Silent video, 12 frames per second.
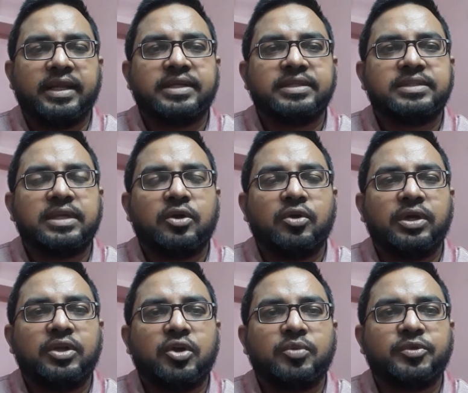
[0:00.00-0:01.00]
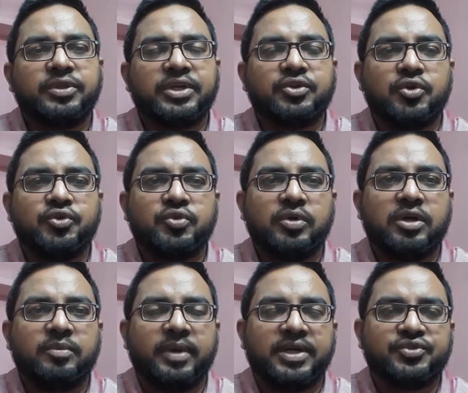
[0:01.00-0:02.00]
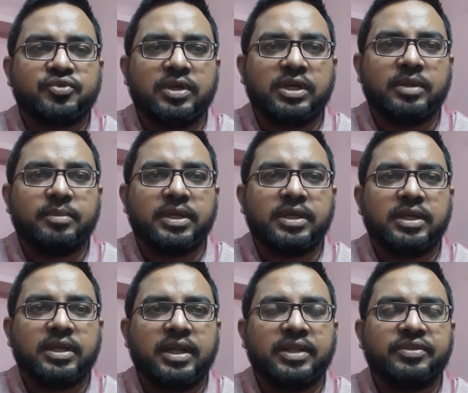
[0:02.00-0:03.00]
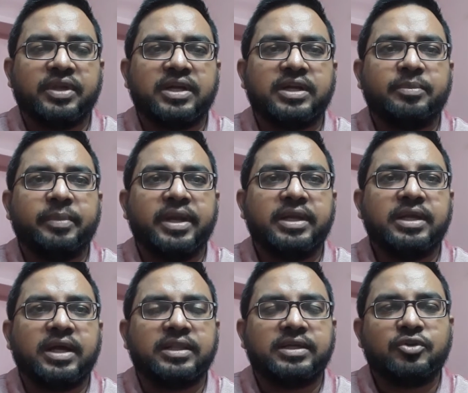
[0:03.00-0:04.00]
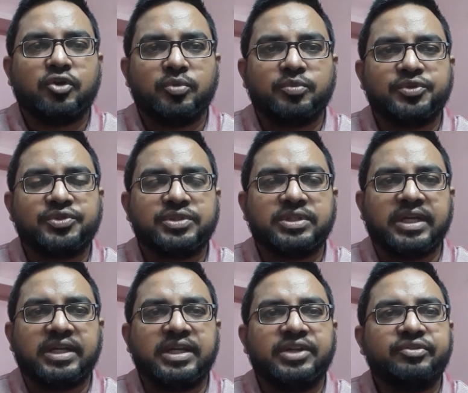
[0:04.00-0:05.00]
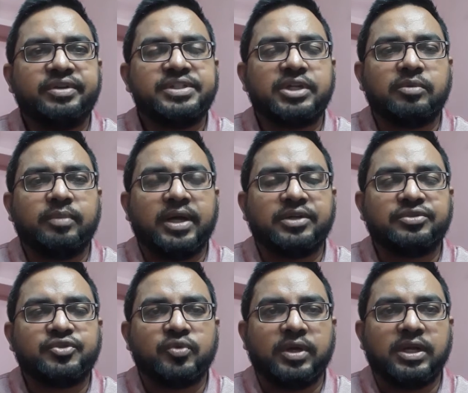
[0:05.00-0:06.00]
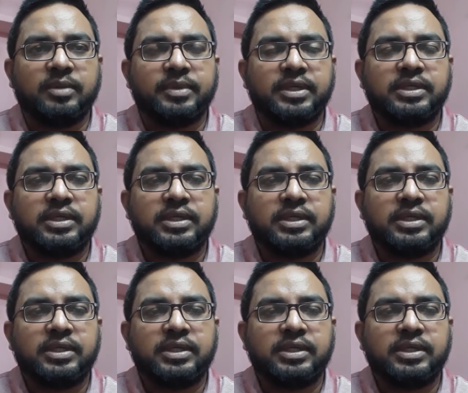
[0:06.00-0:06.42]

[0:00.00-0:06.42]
it is the only hormone that control our blood sugar level, and there are many other hormones that increase our blood sugar level.